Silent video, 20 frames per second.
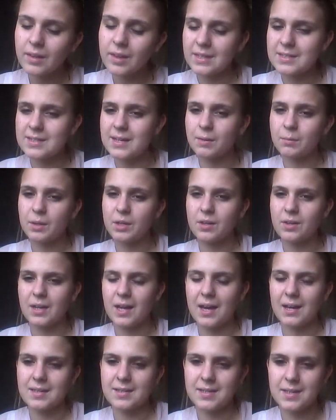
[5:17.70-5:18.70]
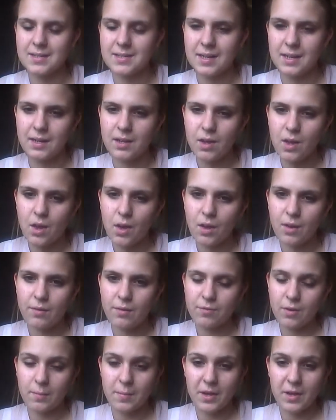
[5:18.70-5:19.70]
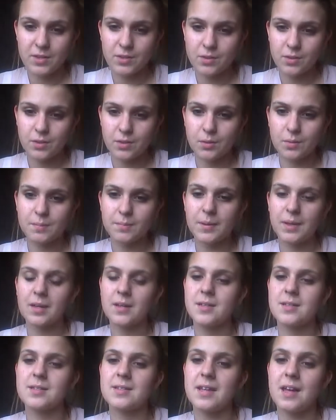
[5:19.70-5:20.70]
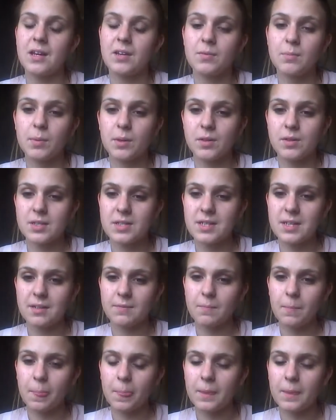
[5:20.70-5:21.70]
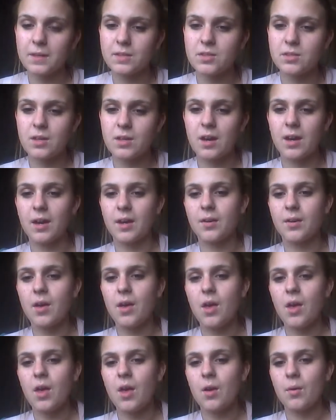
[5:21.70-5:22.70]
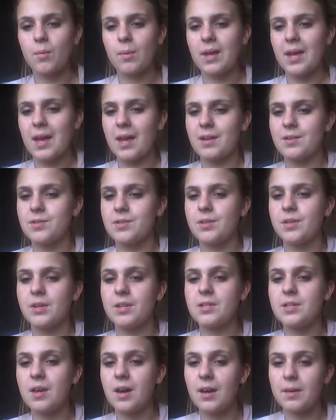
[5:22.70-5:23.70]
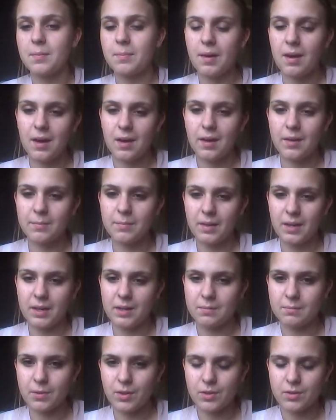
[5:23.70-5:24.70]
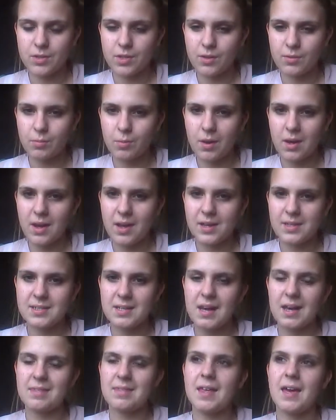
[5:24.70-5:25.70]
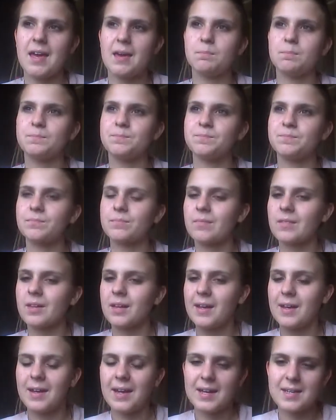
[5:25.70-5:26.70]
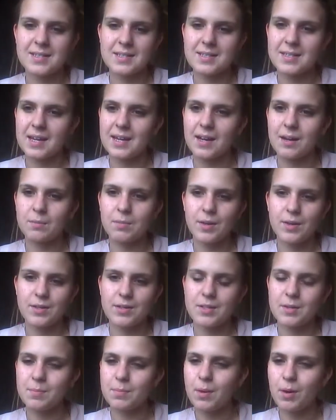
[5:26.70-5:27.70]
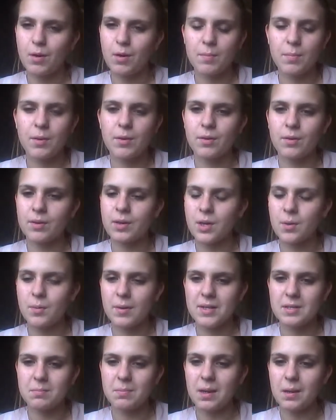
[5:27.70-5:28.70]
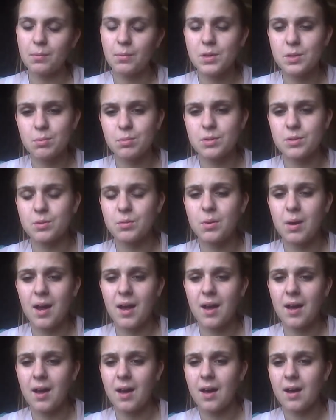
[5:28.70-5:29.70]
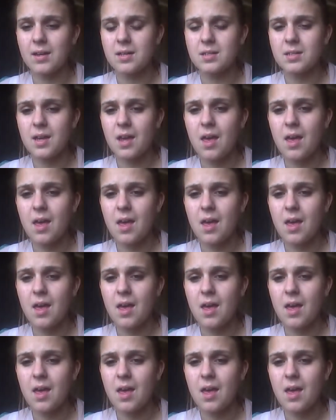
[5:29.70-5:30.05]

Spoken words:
is that we can access it from our school because they've blocked it, so we had to type it up in Microsoft Word and then at a later date upload it to Blogger, put it on USB, which was quite hard